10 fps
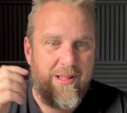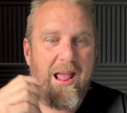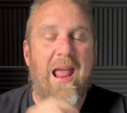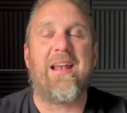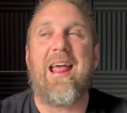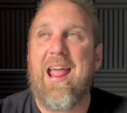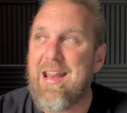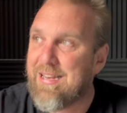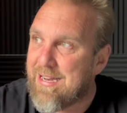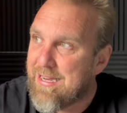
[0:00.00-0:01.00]
and
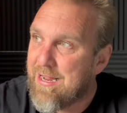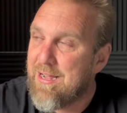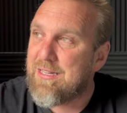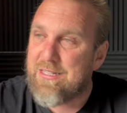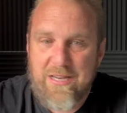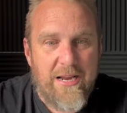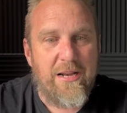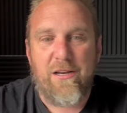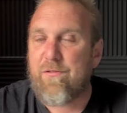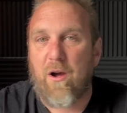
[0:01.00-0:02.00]
Eddie singing
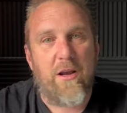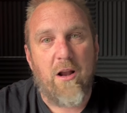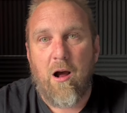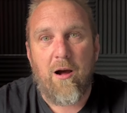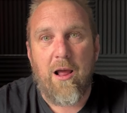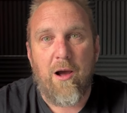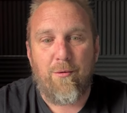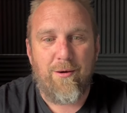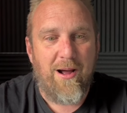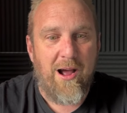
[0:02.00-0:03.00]
his fucking heart
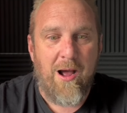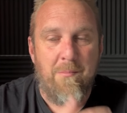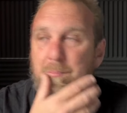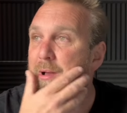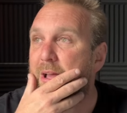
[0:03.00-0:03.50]
out.